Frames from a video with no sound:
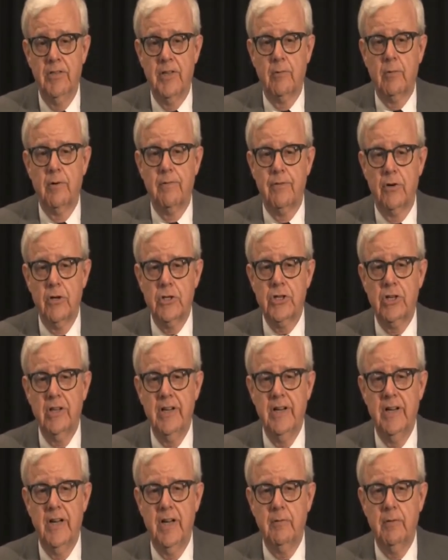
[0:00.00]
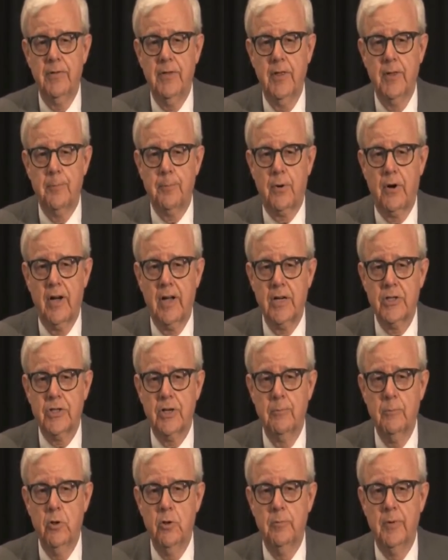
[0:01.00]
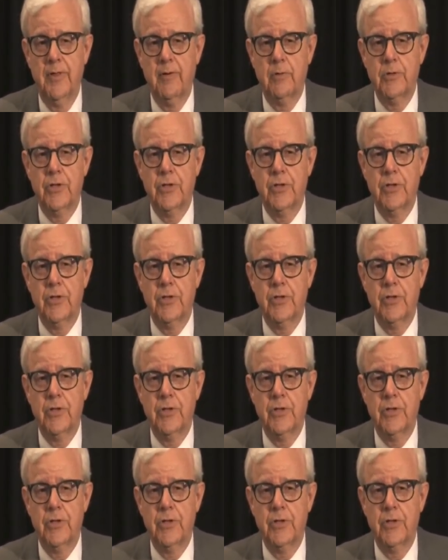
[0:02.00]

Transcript: There were virtually none within the Protestant movement.